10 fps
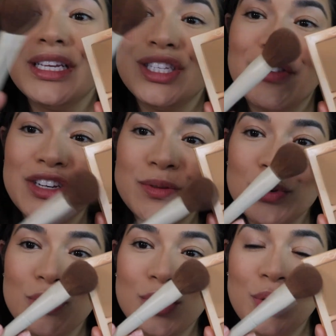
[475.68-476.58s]
This is a very
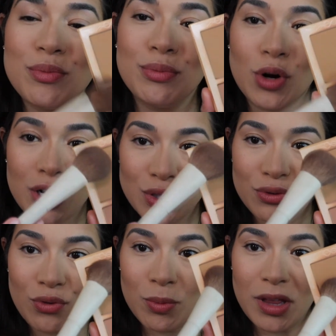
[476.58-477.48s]
smooth
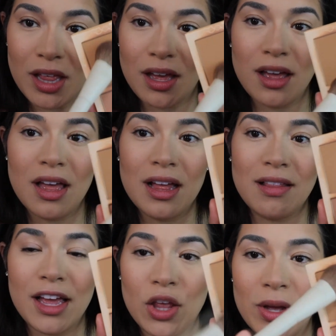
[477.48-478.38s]
bronzer formula.
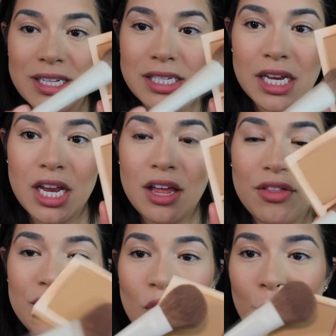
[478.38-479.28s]
Like you can see,
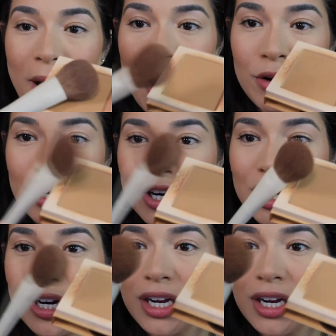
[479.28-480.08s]
no powder